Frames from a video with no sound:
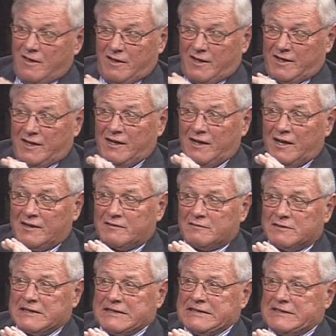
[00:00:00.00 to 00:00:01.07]
And I like
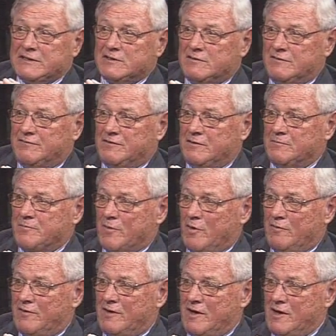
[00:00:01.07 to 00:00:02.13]
the idea
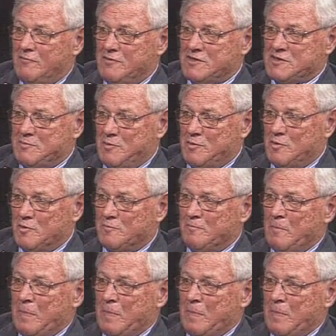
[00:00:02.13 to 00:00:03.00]
of a high risk pool